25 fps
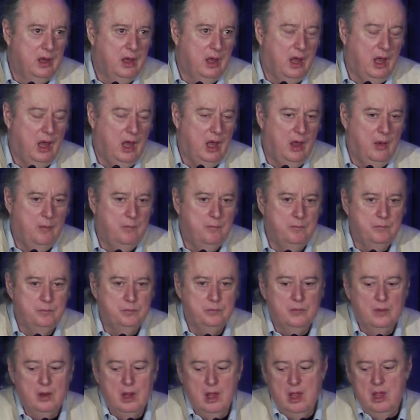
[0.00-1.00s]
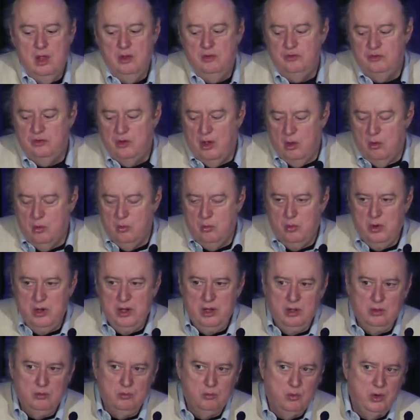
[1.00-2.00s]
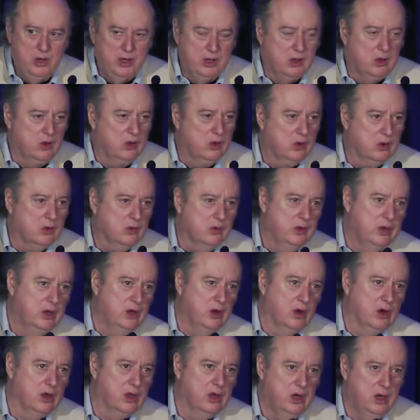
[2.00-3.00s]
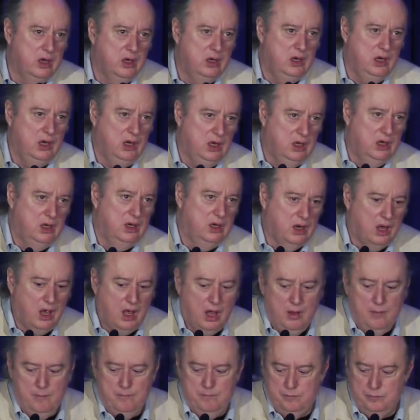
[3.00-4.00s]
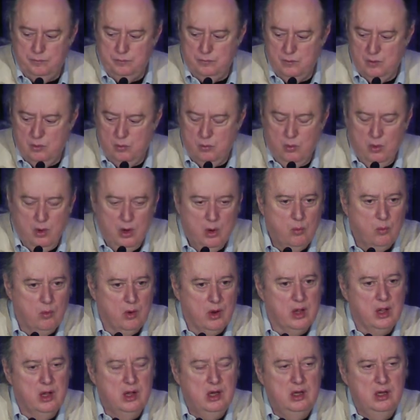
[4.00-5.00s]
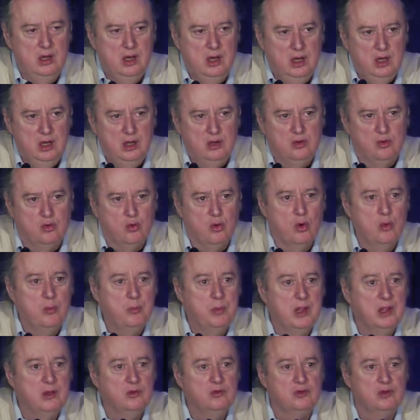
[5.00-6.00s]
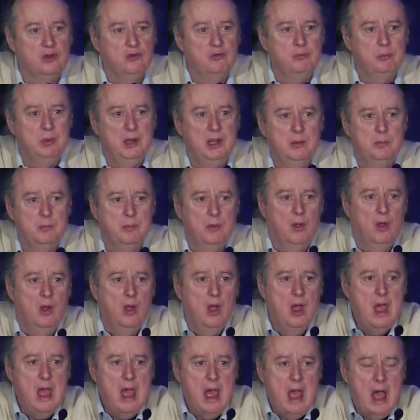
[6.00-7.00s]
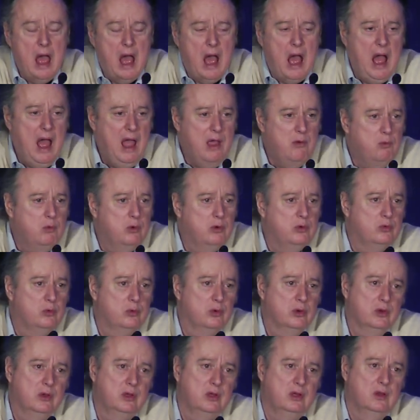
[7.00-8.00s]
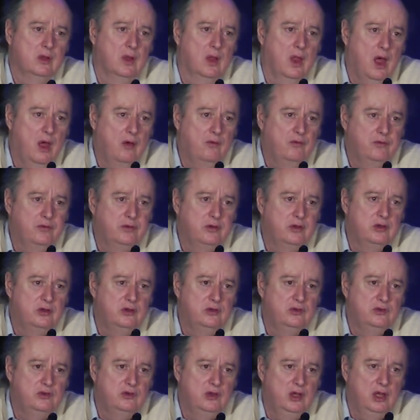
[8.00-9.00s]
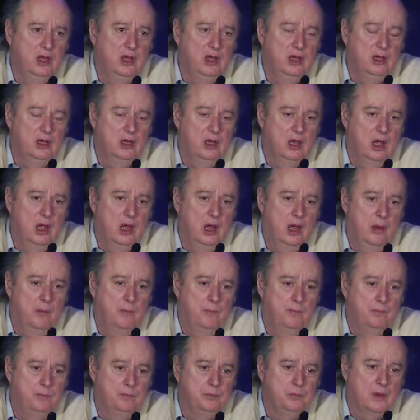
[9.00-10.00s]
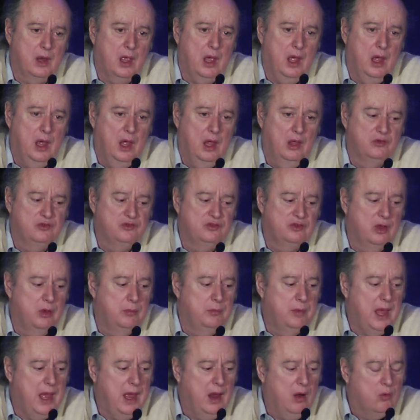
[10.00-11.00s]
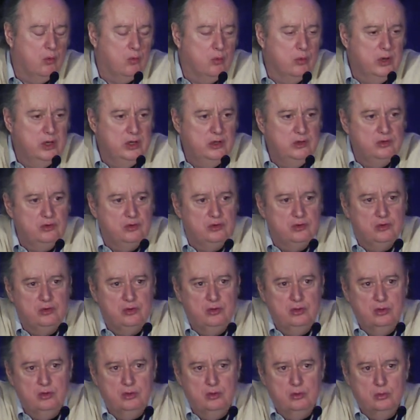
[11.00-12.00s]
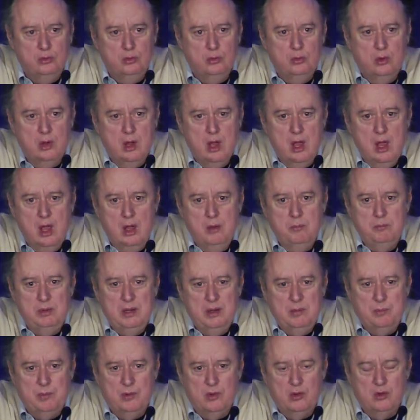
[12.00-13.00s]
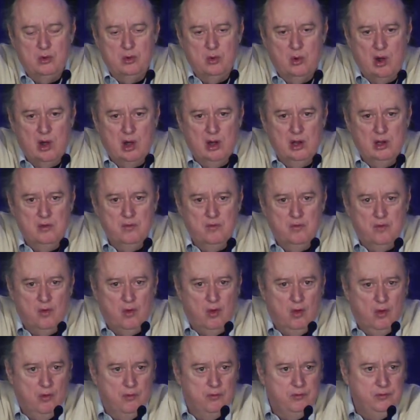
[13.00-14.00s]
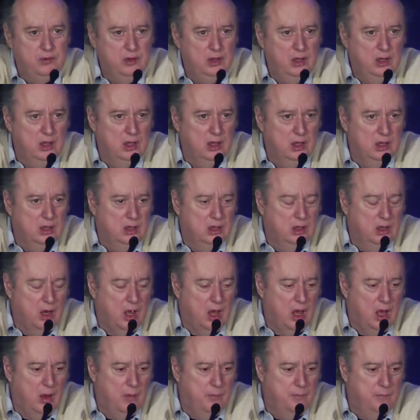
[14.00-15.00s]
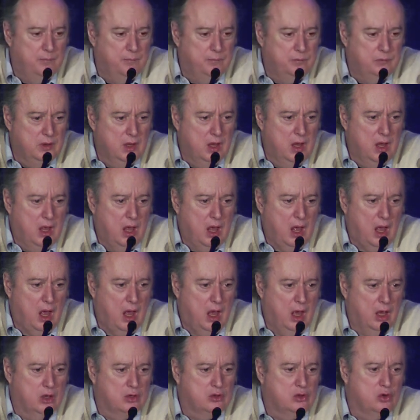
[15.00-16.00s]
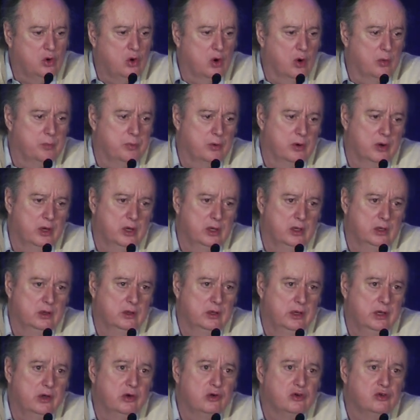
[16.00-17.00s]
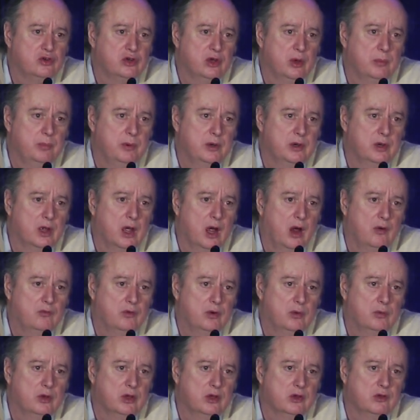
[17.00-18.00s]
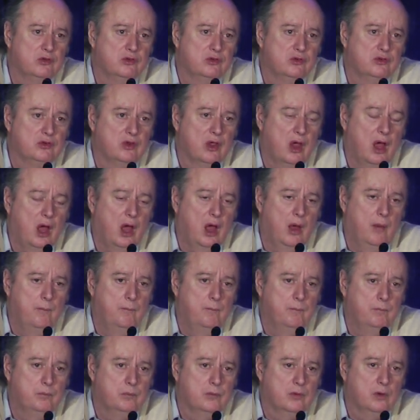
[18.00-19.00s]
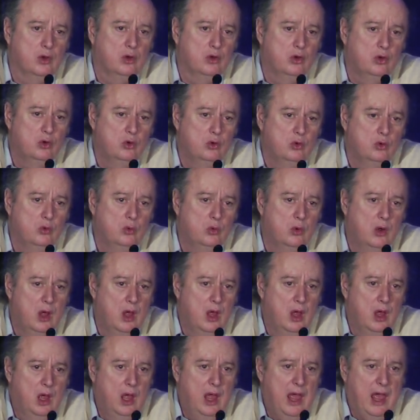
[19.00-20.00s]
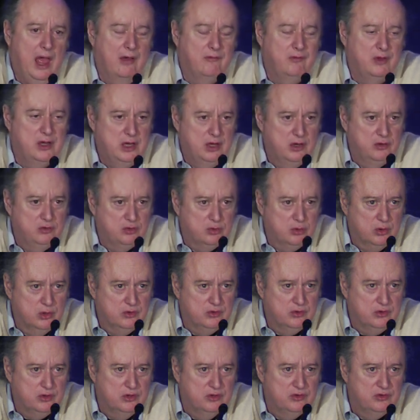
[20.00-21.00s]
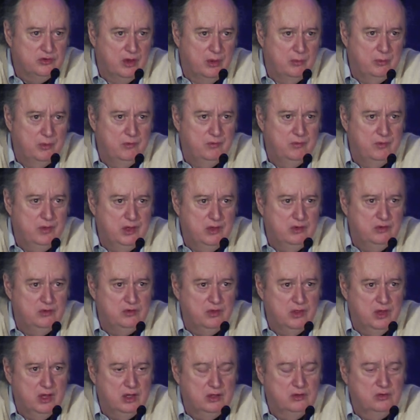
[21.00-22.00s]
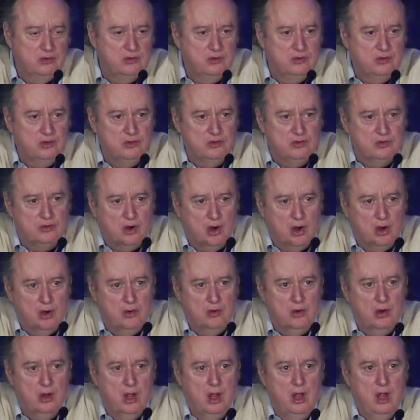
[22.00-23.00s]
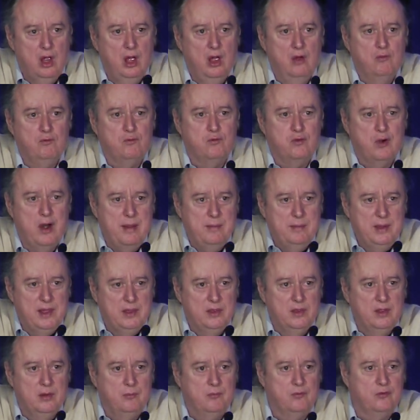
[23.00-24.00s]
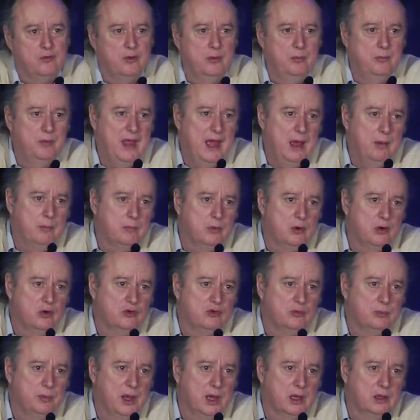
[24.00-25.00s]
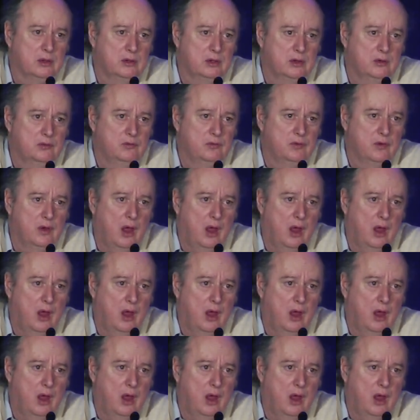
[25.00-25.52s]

Um, so we, we clearly are going to need um, we're, we're going to need groupings of people. I would really love to see um, uh, some outreach to people who are involved in um, uh, corporate leadership and governance um, who have an interest in some of these things to start framing them from that perspective.